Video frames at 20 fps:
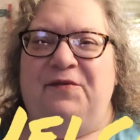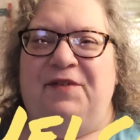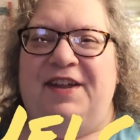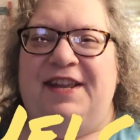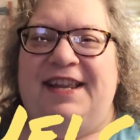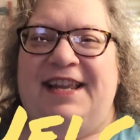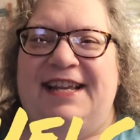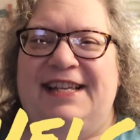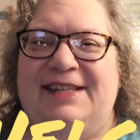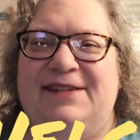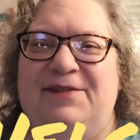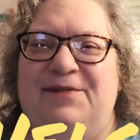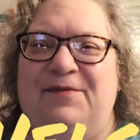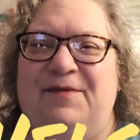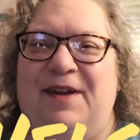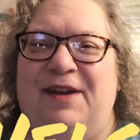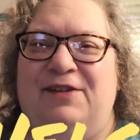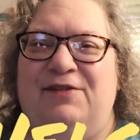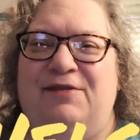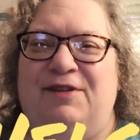My name is
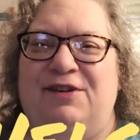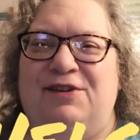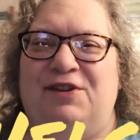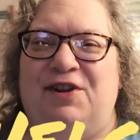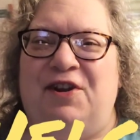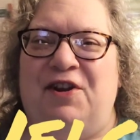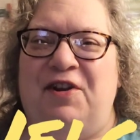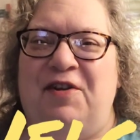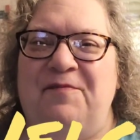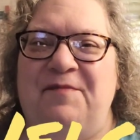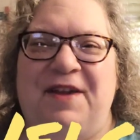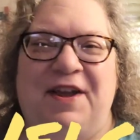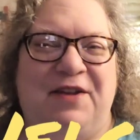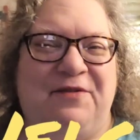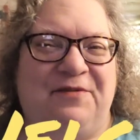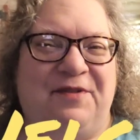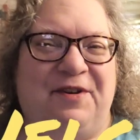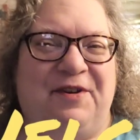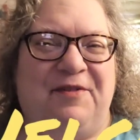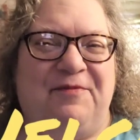from Treasure Hunt, and
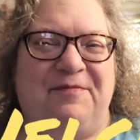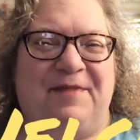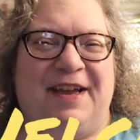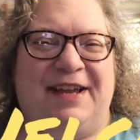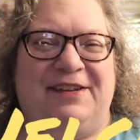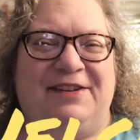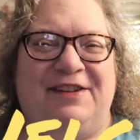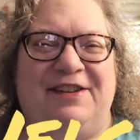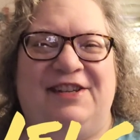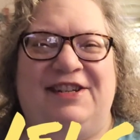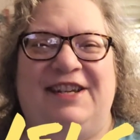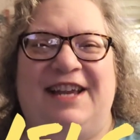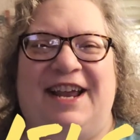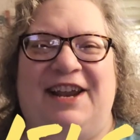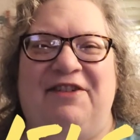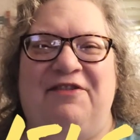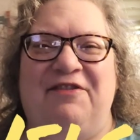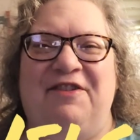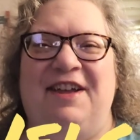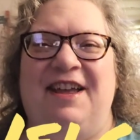welcome back to the
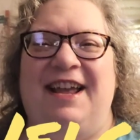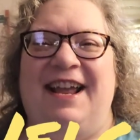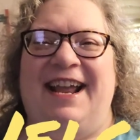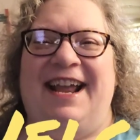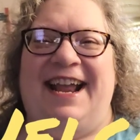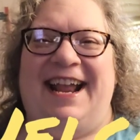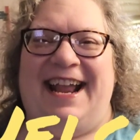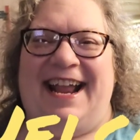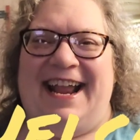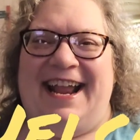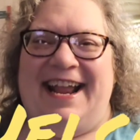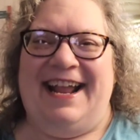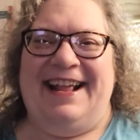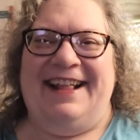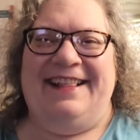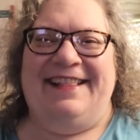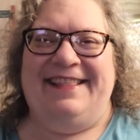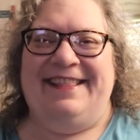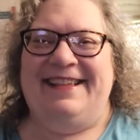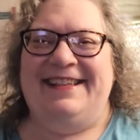channel.
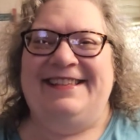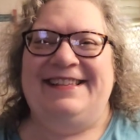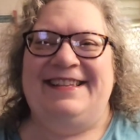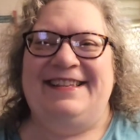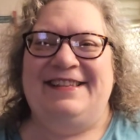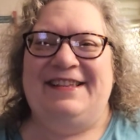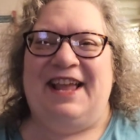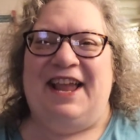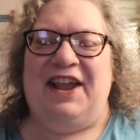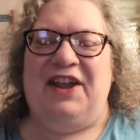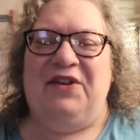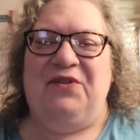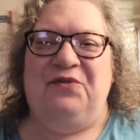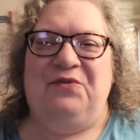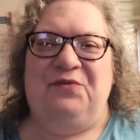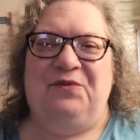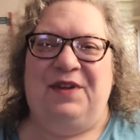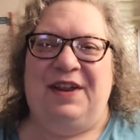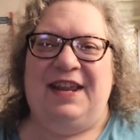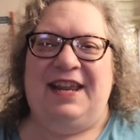And this is a
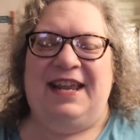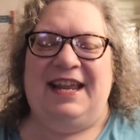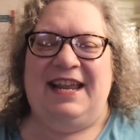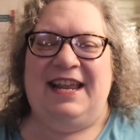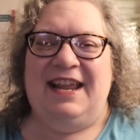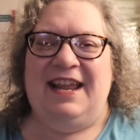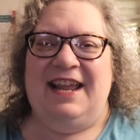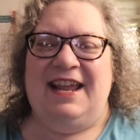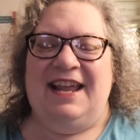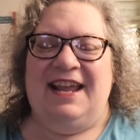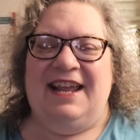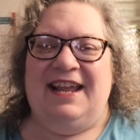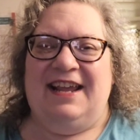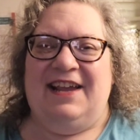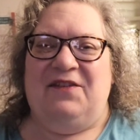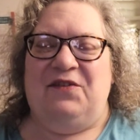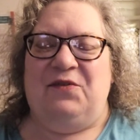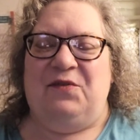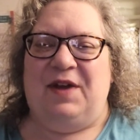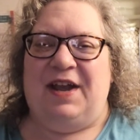winning
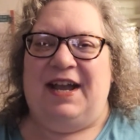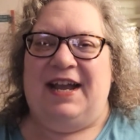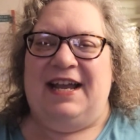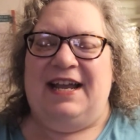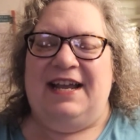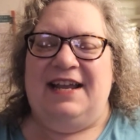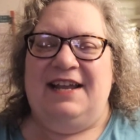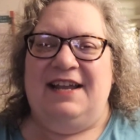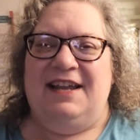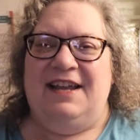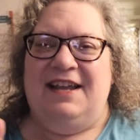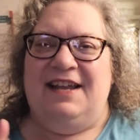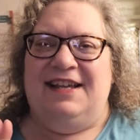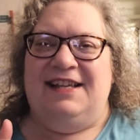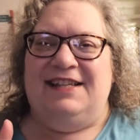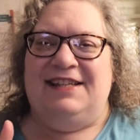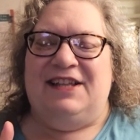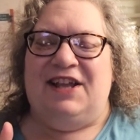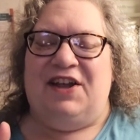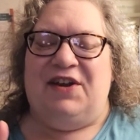giveaway,
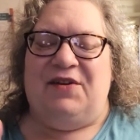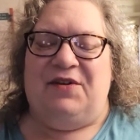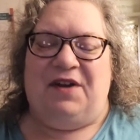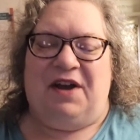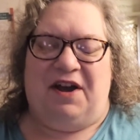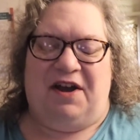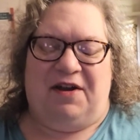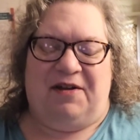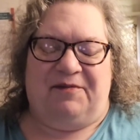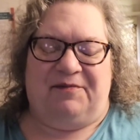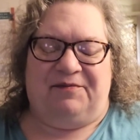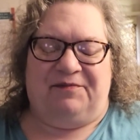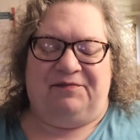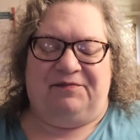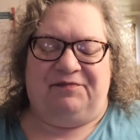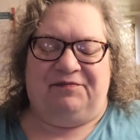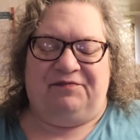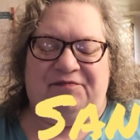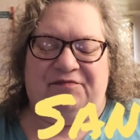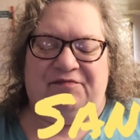so um,
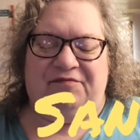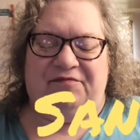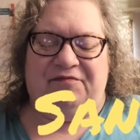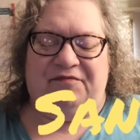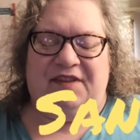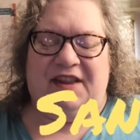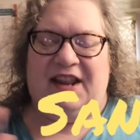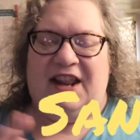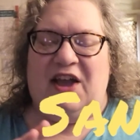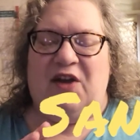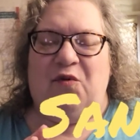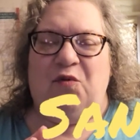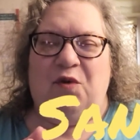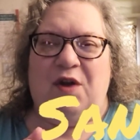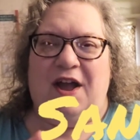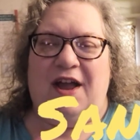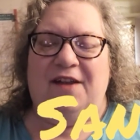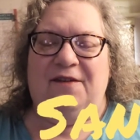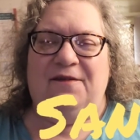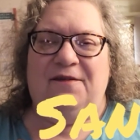that I
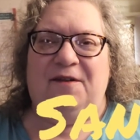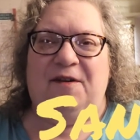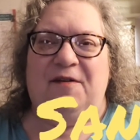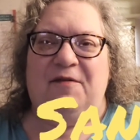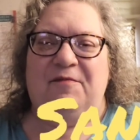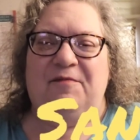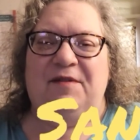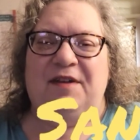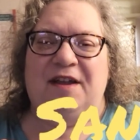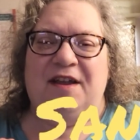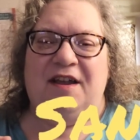won from